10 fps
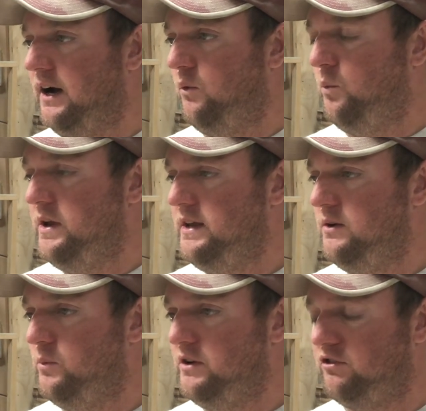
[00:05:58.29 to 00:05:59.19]

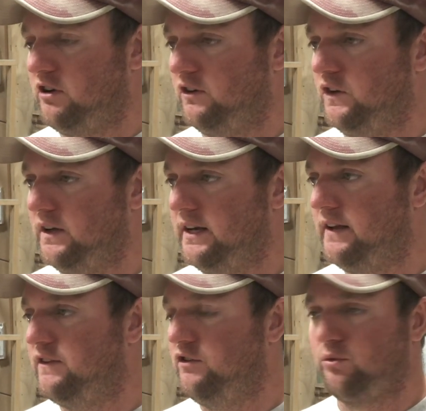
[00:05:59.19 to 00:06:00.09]
we start looking
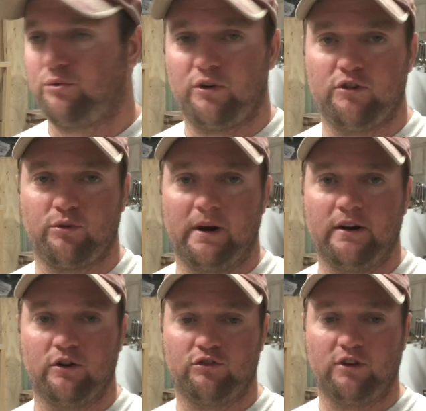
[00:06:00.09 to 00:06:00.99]
at these
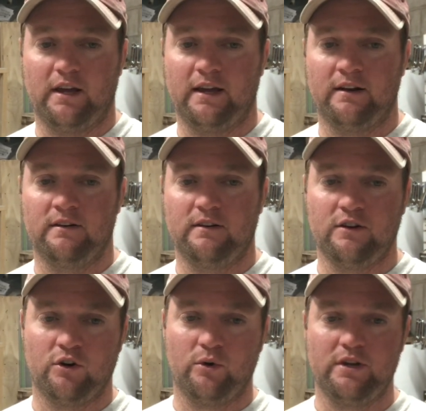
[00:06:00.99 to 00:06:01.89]
refrigerators, and you
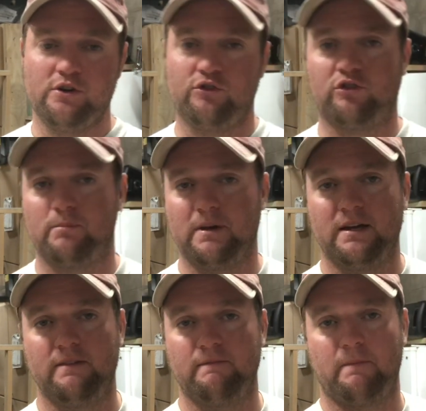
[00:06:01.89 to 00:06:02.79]
know, it used to be